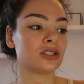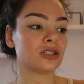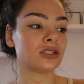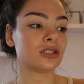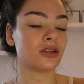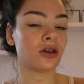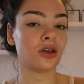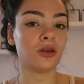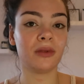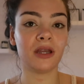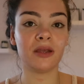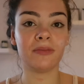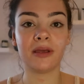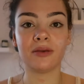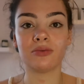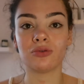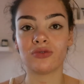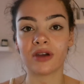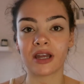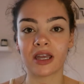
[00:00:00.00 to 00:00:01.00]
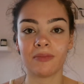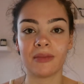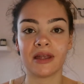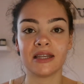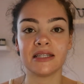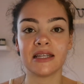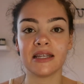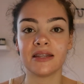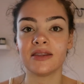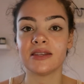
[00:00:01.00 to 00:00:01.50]
So many people
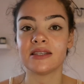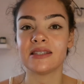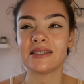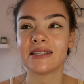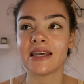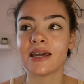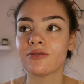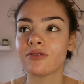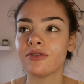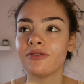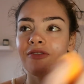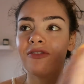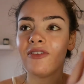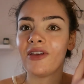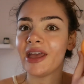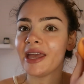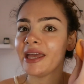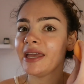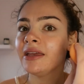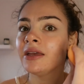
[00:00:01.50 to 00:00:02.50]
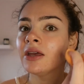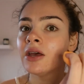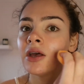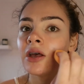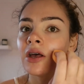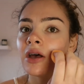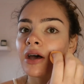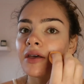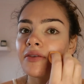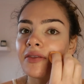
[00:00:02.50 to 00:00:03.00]
recommended the CeraVe,
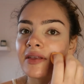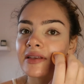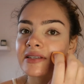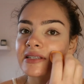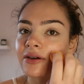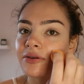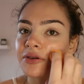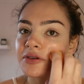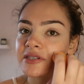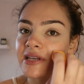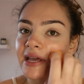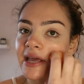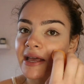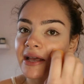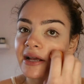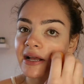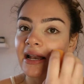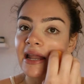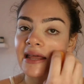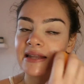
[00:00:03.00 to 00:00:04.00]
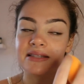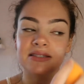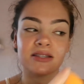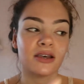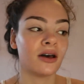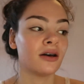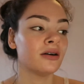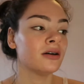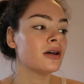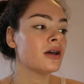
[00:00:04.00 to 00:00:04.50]
I think it's how you say it,
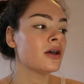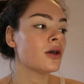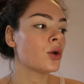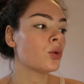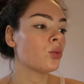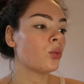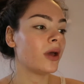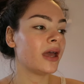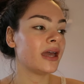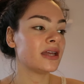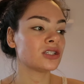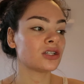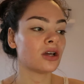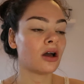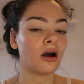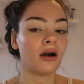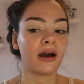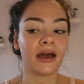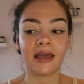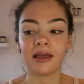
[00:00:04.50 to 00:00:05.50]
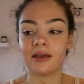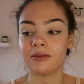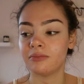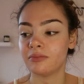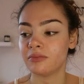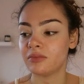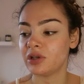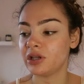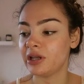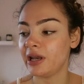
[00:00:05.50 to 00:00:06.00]
cleanser, which I
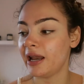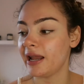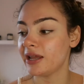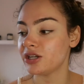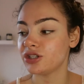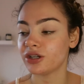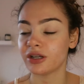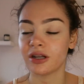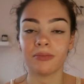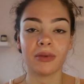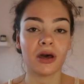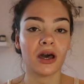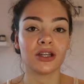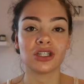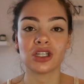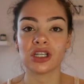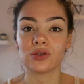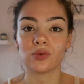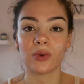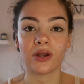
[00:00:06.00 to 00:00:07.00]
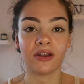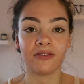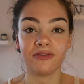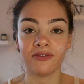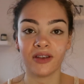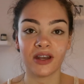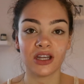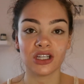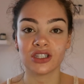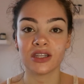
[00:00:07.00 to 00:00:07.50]
am literally going to purchase when I
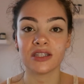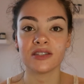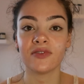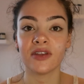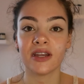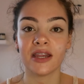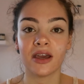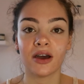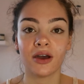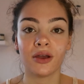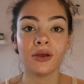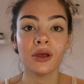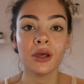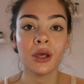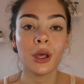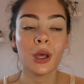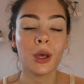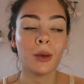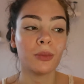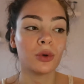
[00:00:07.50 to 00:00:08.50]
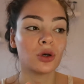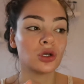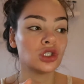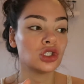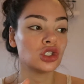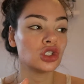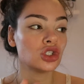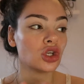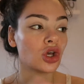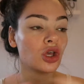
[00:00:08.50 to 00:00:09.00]
finish this video, because
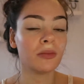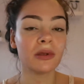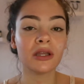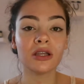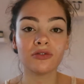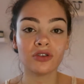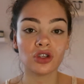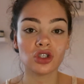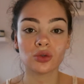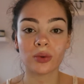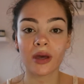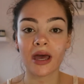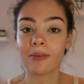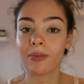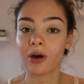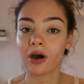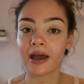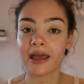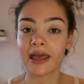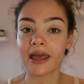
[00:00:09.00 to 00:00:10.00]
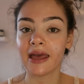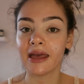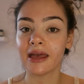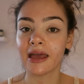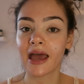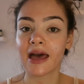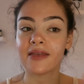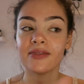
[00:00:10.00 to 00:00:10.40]
so many of you swear by it.